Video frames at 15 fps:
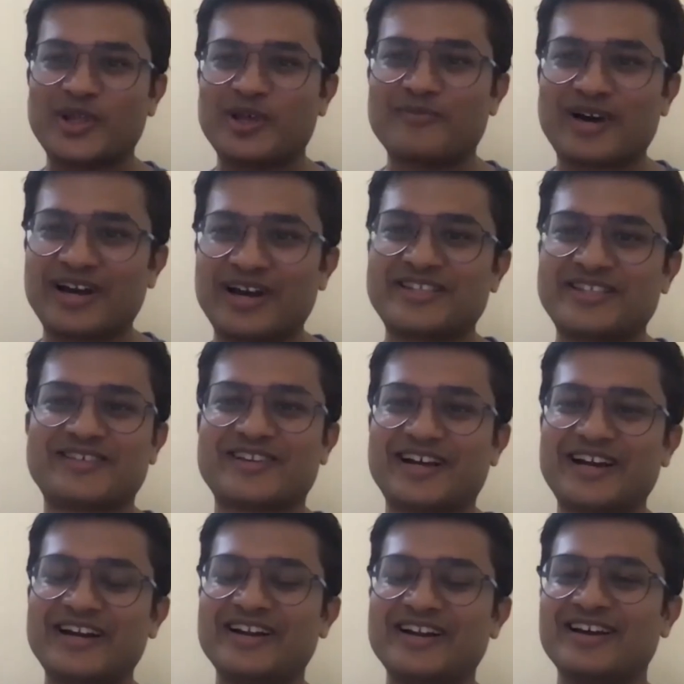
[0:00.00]
minds,
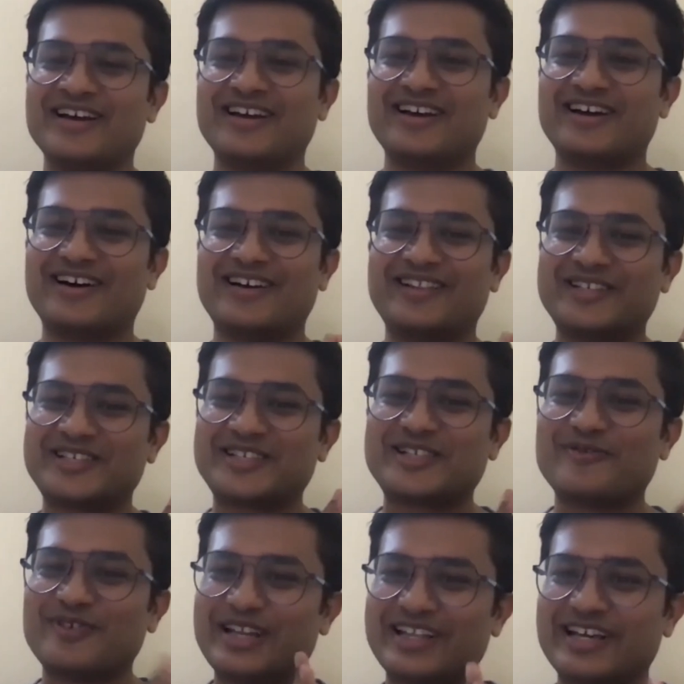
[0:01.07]
right? This is the
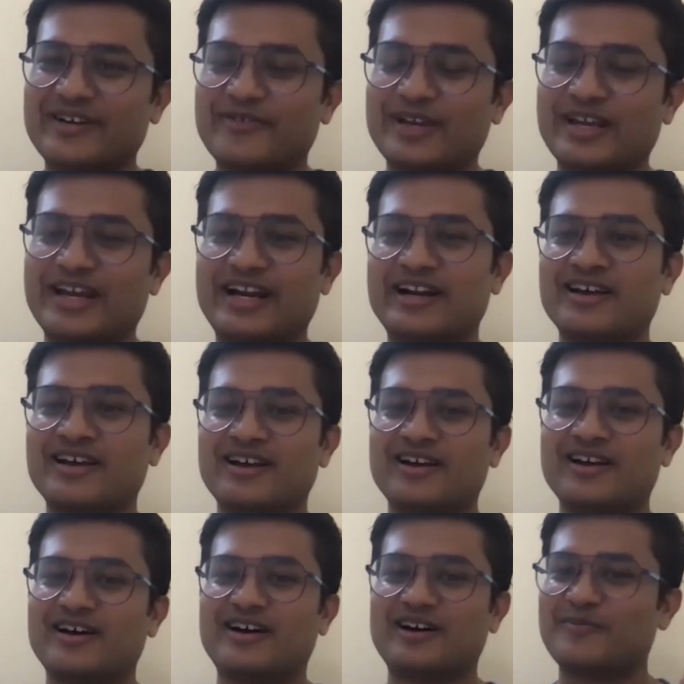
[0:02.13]
feeling that we get.
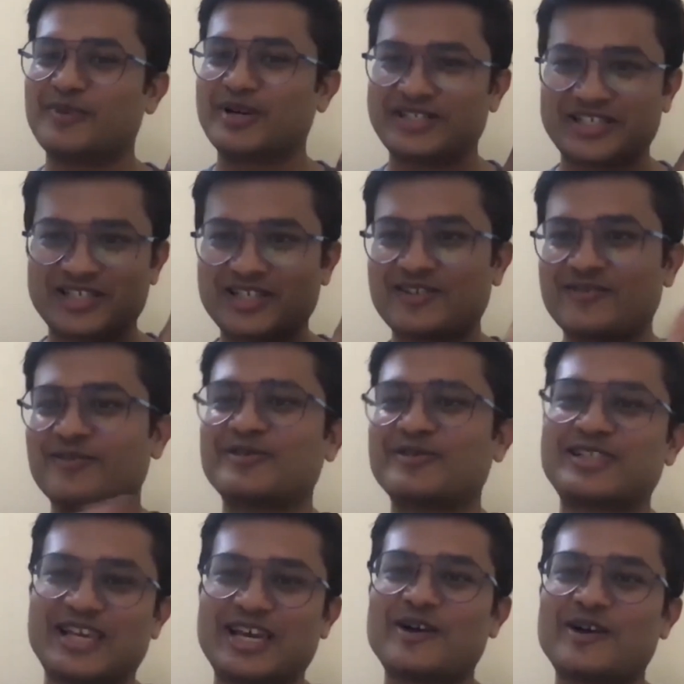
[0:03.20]
But just
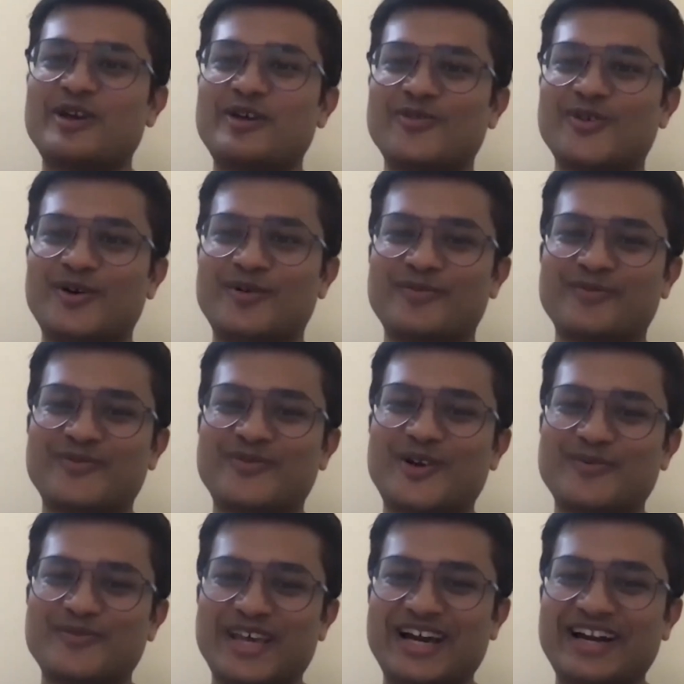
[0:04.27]
stay away from
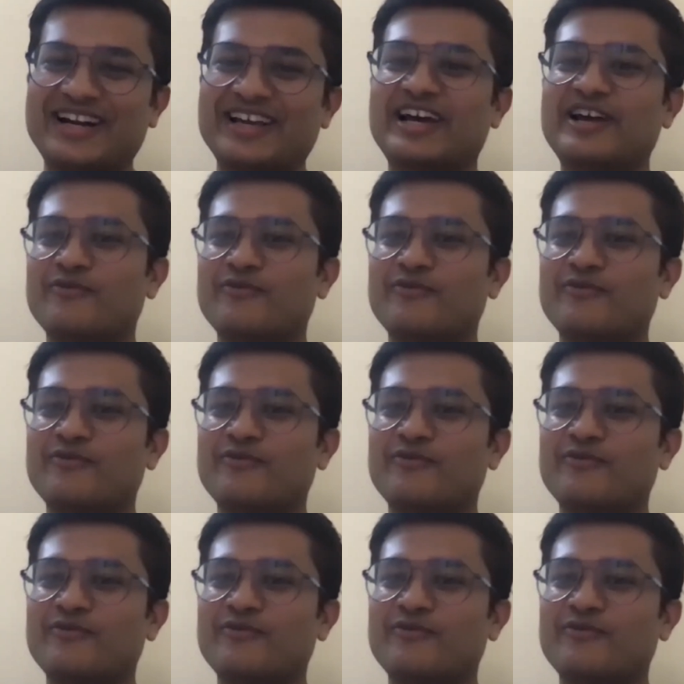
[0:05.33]
that and